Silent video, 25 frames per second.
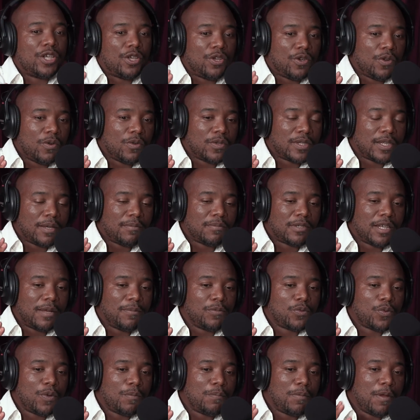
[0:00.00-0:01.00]
You know,
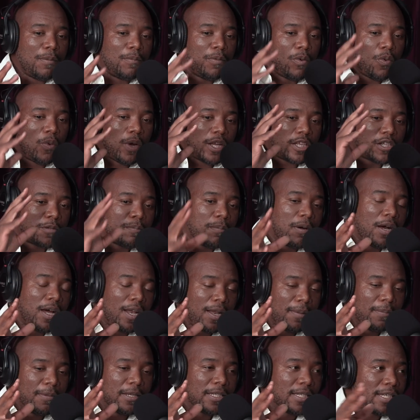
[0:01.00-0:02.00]
sometimes when people watch
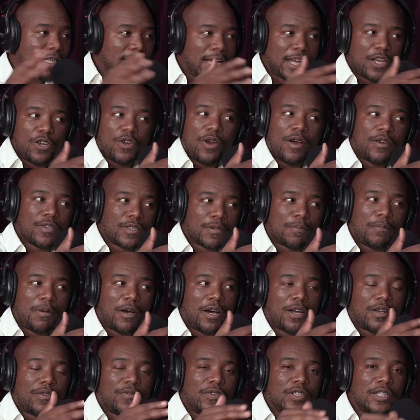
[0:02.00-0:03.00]
Parliament, and I know I was a
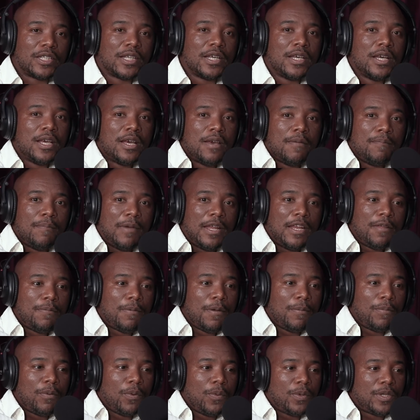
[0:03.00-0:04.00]
part of it, many
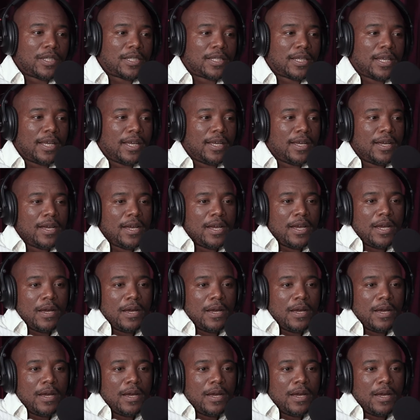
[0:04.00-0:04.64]
people would say,